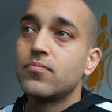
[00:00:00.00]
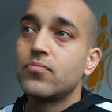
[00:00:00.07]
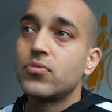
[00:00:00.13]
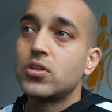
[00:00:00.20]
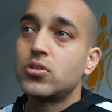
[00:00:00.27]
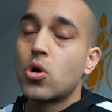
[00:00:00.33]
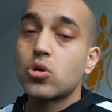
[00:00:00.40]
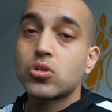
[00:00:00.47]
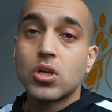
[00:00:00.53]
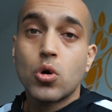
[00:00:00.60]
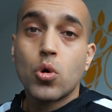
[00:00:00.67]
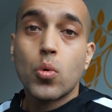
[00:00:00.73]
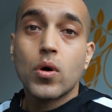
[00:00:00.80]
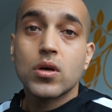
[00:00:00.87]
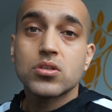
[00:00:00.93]
the doctor
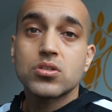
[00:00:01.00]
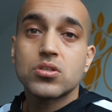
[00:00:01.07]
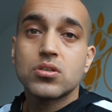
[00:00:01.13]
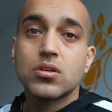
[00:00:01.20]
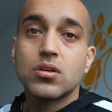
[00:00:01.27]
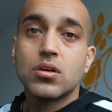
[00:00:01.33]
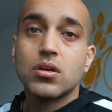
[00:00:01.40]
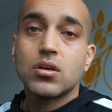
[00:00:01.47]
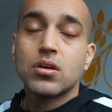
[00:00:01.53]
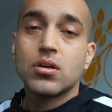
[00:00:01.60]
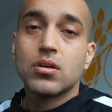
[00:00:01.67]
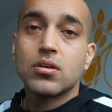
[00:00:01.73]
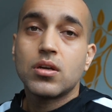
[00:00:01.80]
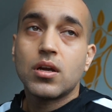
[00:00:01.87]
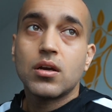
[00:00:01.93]
who was
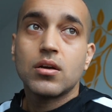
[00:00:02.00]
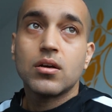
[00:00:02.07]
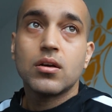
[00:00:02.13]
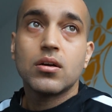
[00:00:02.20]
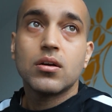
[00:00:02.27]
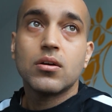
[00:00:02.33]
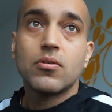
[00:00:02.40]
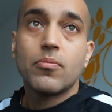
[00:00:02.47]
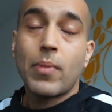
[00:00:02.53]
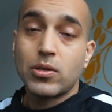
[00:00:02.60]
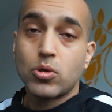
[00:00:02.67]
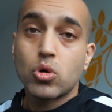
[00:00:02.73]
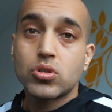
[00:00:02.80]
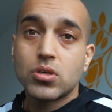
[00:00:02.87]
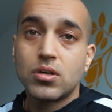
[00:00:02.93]
my
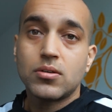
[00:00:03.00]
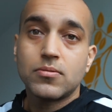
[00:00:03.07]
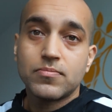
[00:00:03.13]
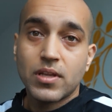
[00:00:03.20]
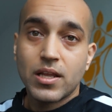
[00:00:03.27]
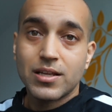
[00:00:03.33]
doctor